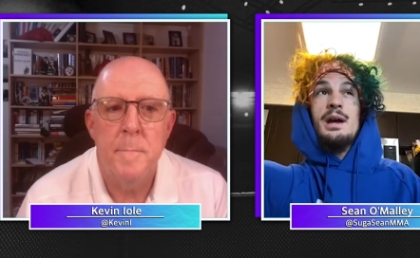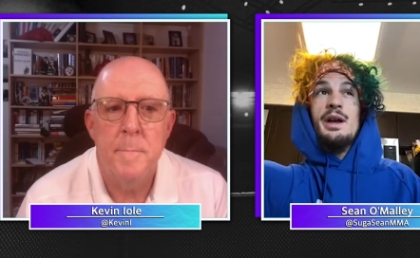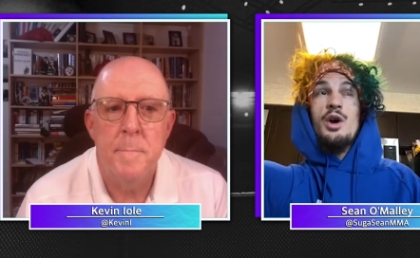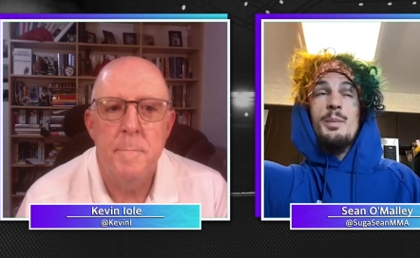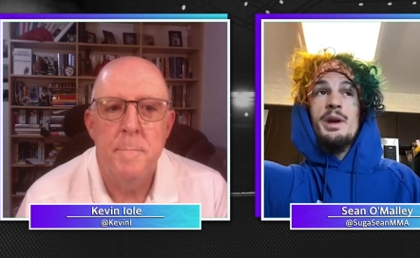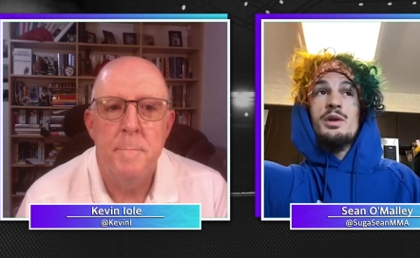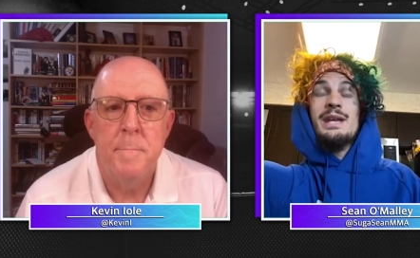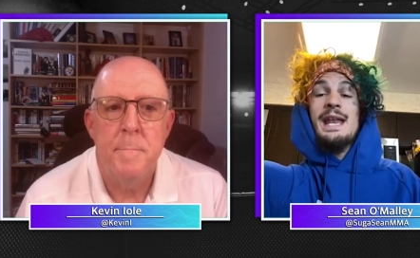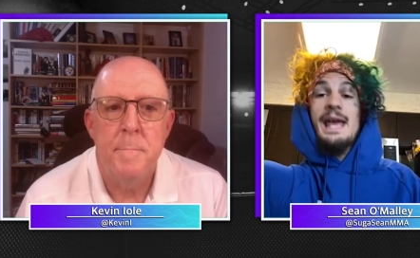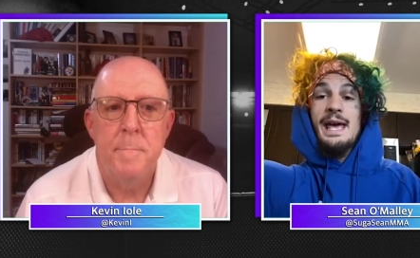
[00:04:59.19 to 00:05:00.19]
Speaker 1: I hope I don't
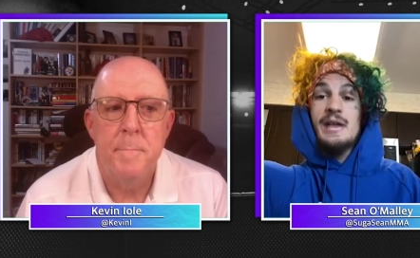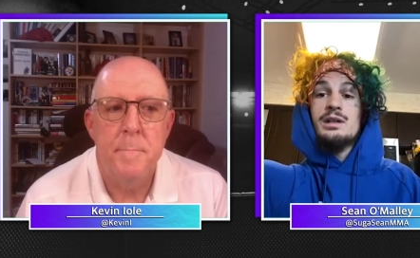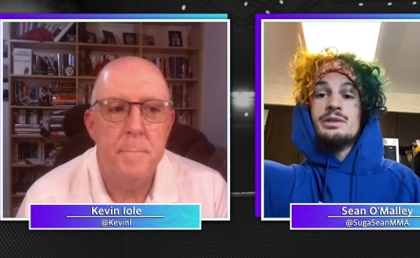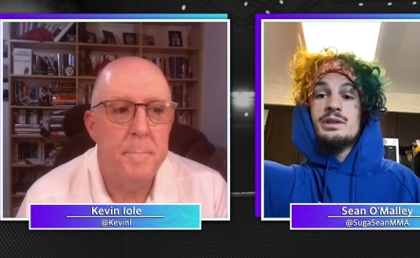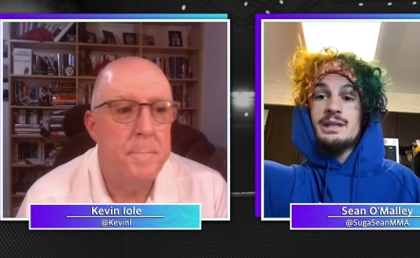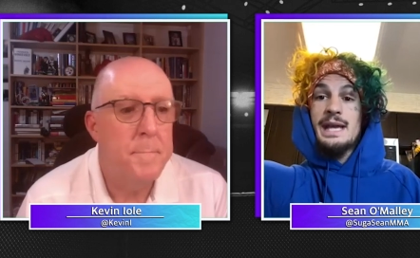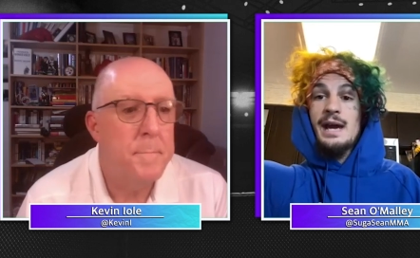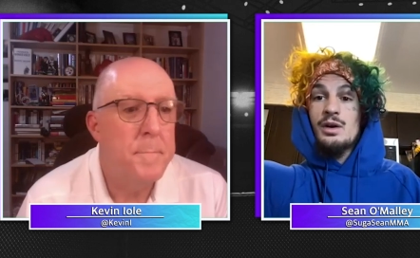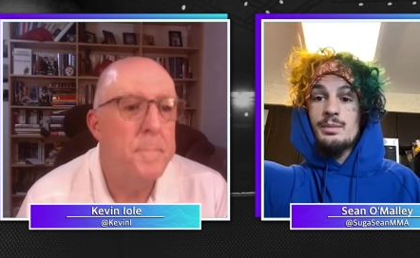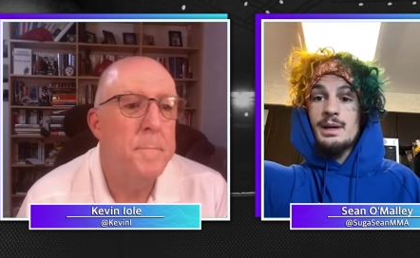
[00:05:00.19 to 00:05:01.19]
get held
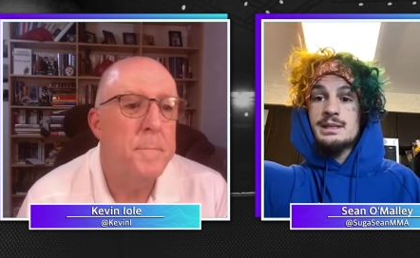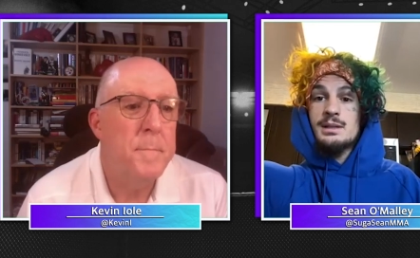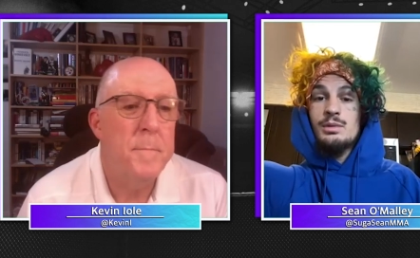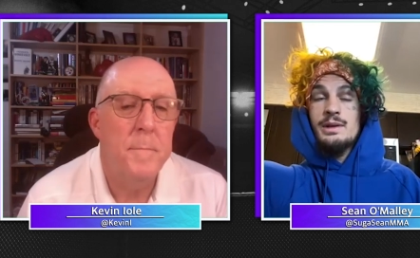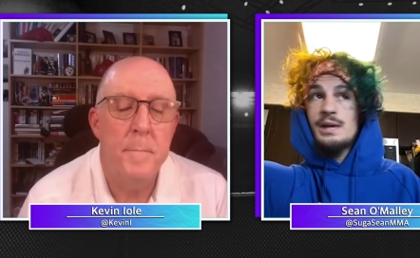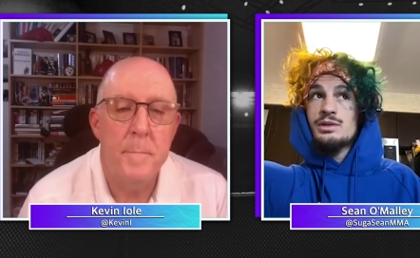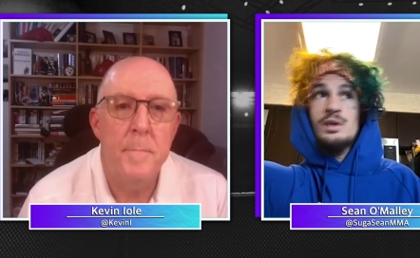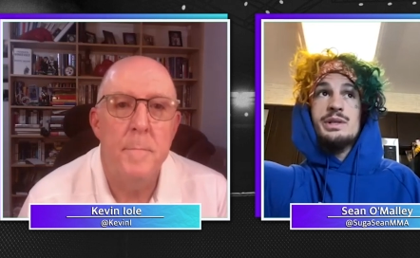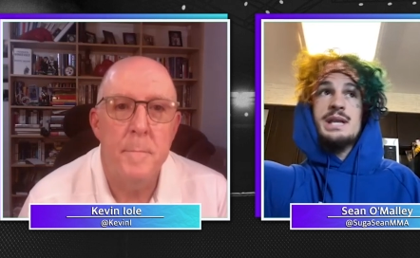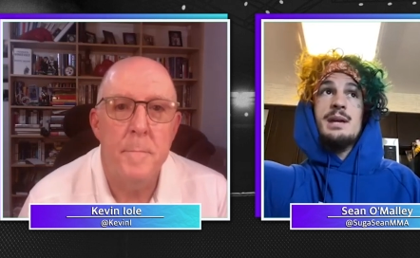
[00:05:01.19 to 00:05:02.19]
down by someone. That was
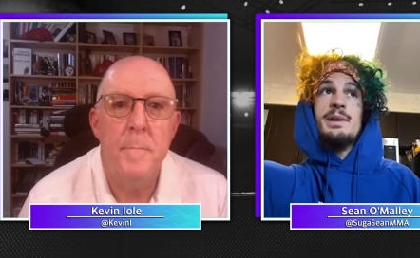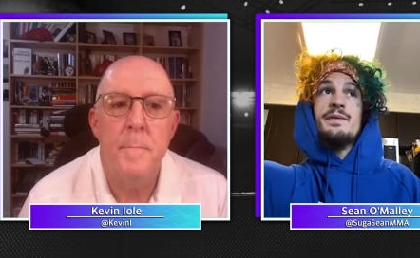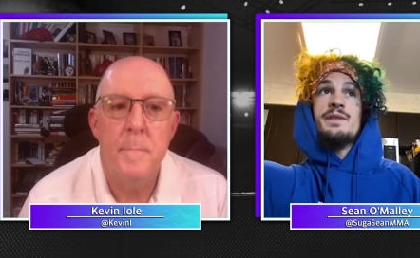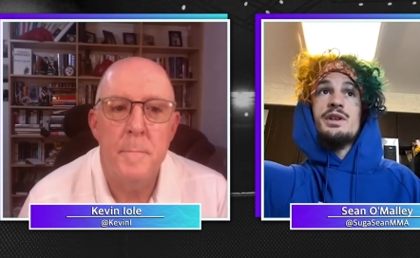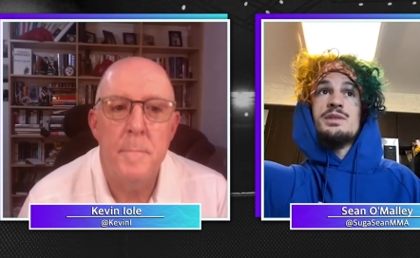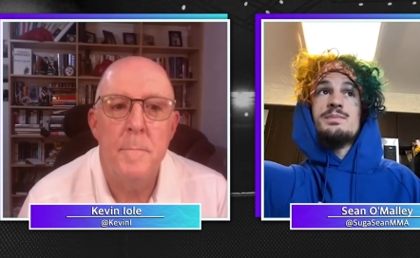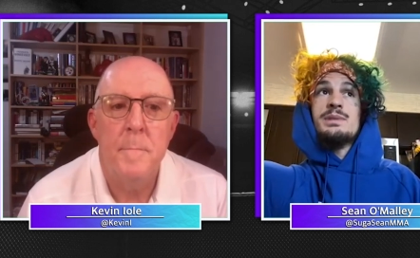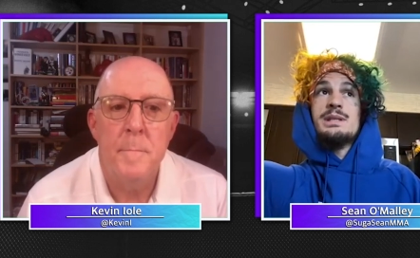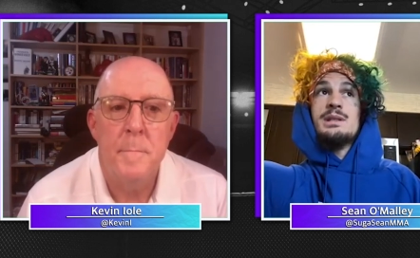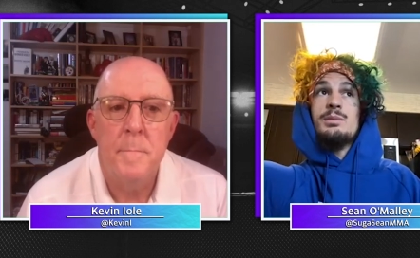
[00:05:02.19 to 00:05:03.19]
always kind of my fear, is
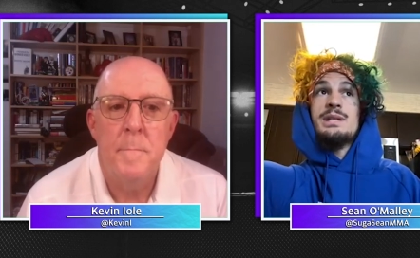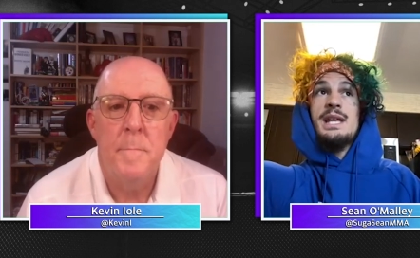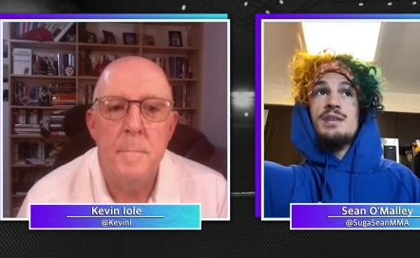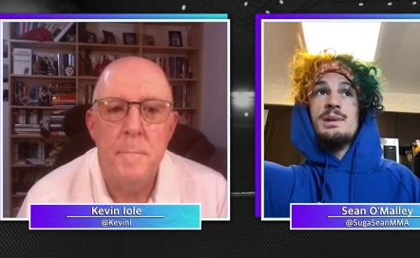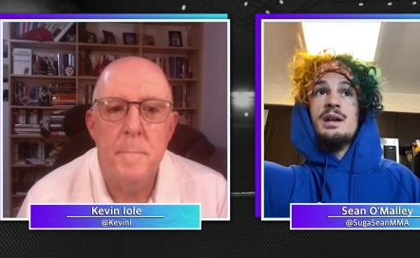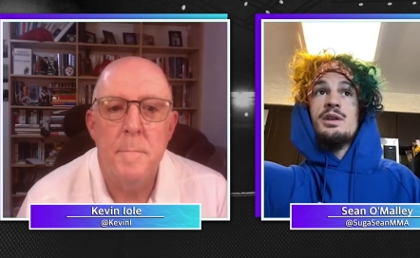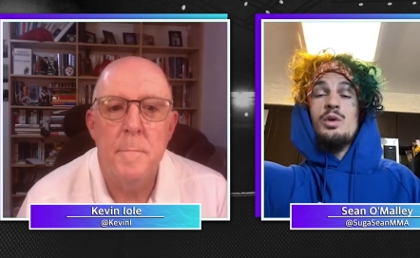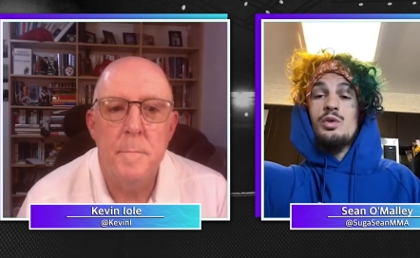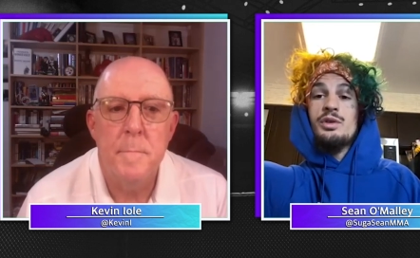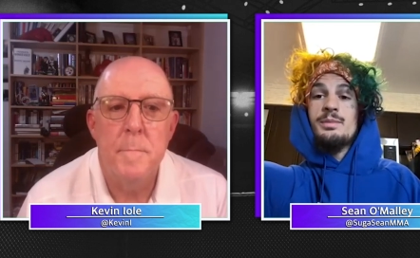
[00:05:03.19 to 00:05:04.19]
someone take me down and holding